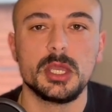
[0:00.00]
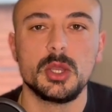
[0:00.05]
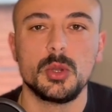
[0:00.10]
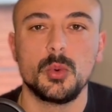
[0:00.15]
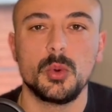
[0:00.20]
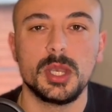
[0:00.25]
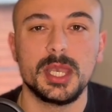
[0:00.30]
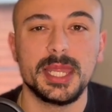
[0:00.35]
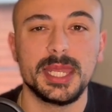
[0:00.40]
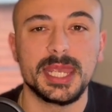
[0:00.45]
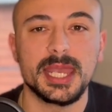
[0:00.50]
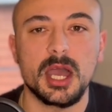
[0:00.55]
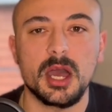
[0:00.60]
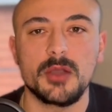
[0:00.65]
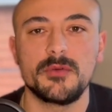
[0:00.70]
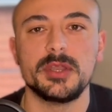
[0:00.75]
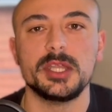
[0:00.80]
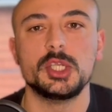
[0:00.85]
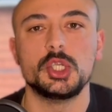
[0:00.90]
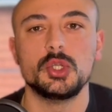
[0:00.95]
will
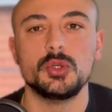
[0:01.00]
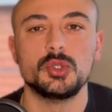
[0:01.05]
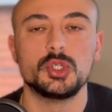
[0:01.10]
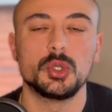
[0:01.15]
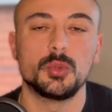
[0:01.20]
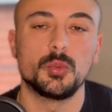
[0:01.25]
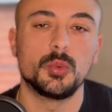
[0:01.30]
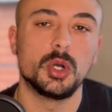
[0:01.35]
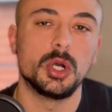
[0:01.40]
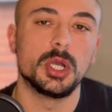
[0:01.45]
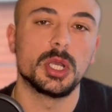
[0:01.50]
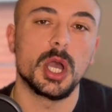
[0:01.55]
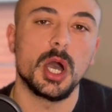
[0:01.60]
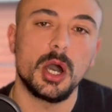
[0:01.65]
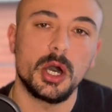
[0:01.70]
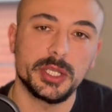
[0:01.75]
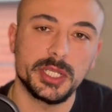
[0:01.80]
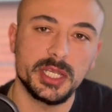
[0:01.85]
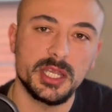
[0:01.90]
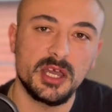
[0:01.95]
encourage you to work
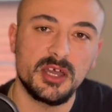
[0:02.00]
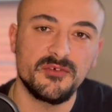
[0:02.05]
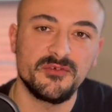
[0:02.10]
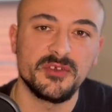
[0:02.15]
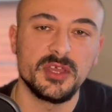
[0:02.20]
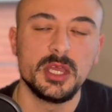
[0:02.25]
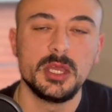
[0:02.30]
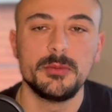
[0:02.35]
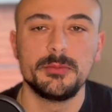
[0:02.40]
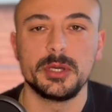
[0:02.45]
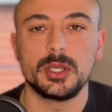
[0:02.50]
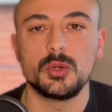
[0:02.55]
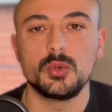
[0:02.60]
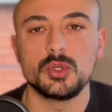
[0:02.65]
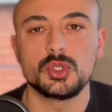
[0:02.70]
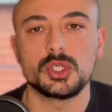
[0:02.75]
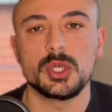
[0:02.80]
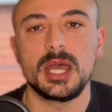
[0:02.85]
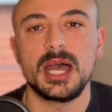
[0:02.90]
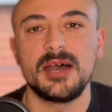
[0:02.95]
hard enough, but
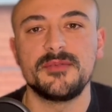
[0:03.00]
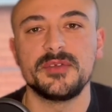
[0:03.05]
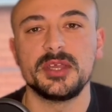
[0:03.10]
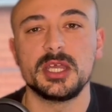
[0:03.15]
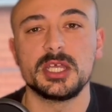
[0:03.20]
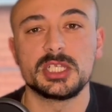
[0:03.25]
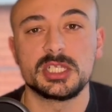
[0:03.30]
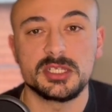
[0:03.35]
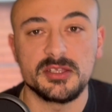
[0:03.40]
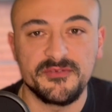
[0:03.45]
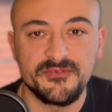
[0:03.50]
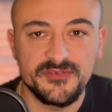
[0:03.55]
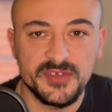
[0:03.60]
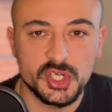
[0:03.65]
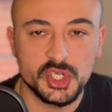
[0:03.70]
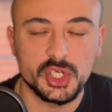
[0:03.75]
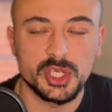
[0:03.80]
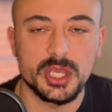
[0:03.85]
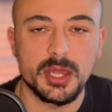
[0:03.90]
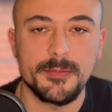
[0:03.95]
also have a
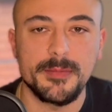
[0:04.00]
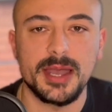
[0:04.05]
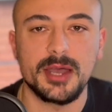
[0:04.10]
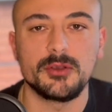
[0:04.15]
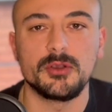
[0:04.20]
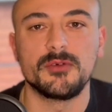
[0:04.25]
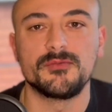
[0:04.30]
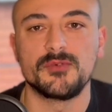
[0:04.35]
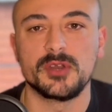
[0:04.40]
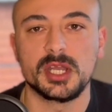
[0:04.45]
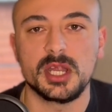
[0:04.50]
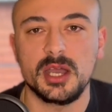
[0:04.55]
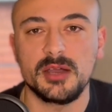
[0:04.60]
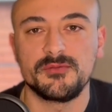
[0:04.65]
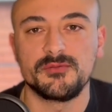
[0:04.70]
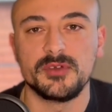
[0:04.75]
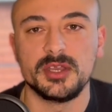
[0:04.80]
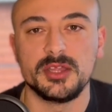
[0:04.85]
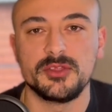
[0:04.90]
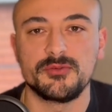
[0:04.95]
sufficient amount of
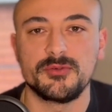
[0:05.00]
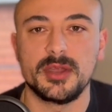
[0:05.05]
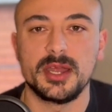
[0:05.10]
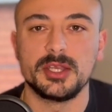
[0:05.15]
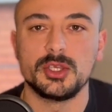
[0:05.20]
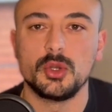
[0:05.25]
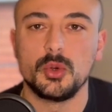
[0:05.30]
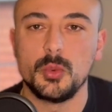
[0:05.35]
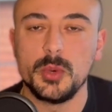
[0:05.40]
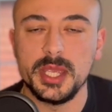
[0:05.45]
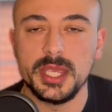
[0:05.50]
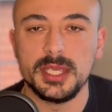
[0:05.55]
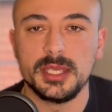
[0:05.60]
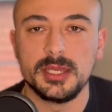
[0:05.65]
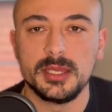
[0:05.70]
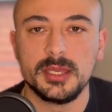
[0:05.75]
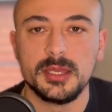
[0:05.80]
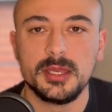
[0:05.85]
recovery throughout your week.